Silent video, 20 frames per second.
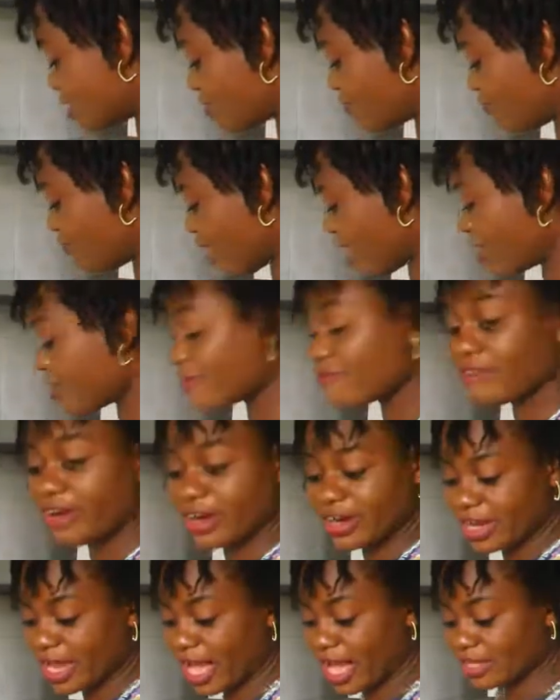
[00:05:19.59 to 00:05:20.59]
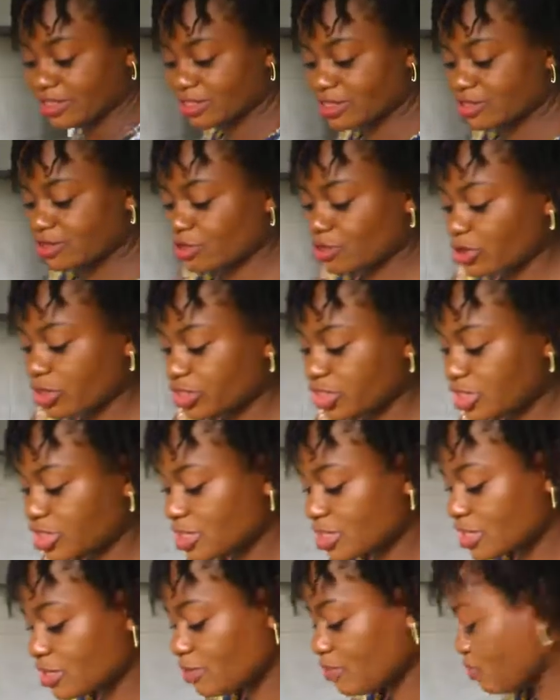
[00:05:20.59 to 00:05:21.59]
it very, very hard to wash
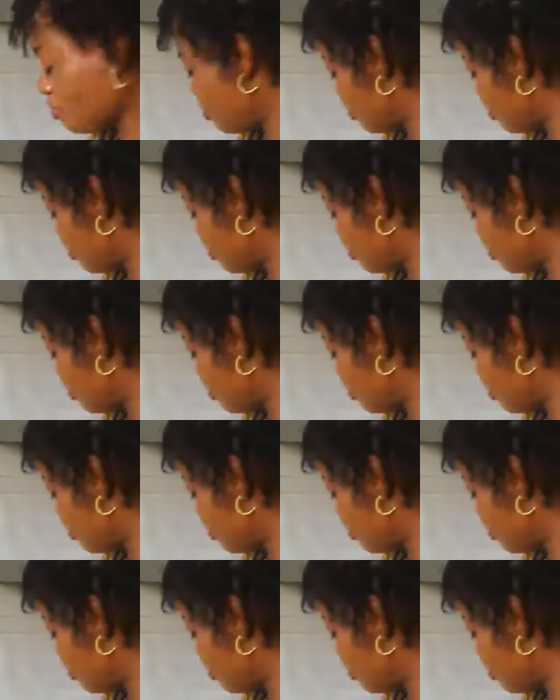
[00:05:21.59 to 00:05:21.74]
it.